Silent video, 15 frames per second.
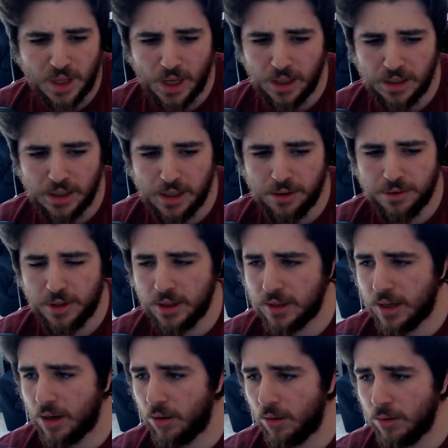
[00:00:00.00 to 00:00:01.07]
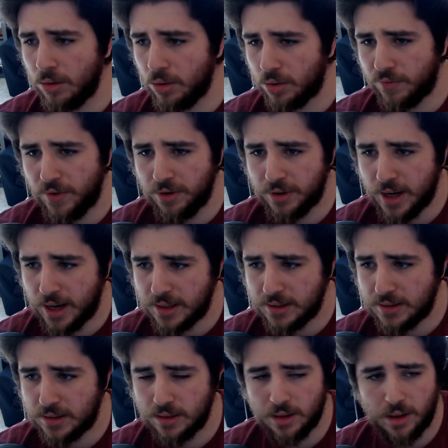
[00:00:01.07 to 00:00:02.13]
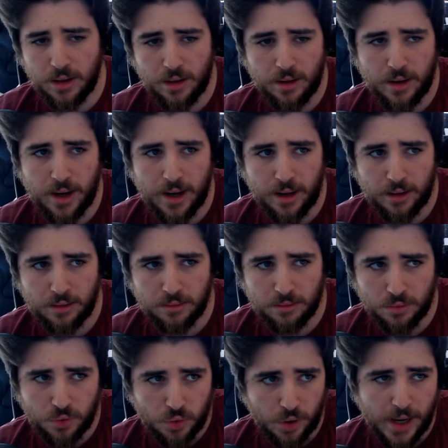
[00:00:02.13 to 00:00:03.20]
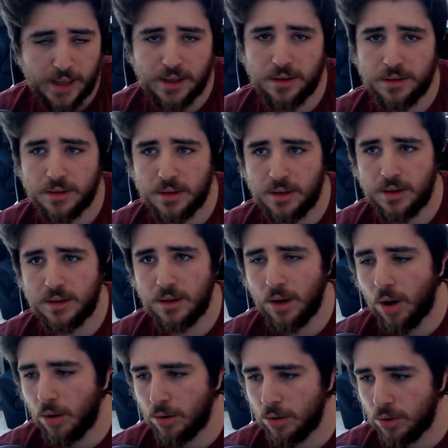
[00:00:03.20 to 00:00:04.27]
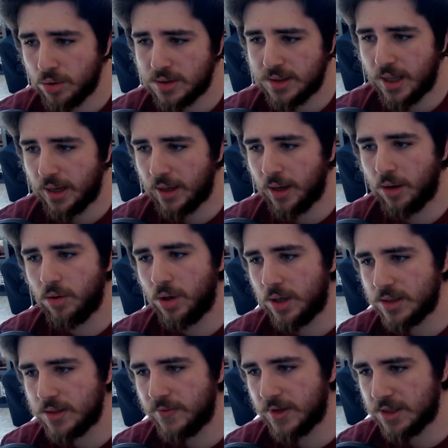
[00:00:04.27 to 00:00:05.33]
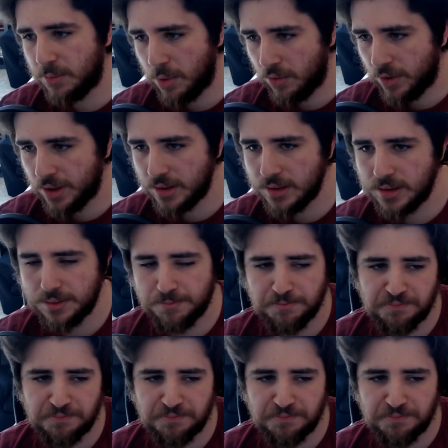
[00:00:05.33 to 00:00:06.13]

Geary, they all look very nice, and together it all looks like a cohesive experience,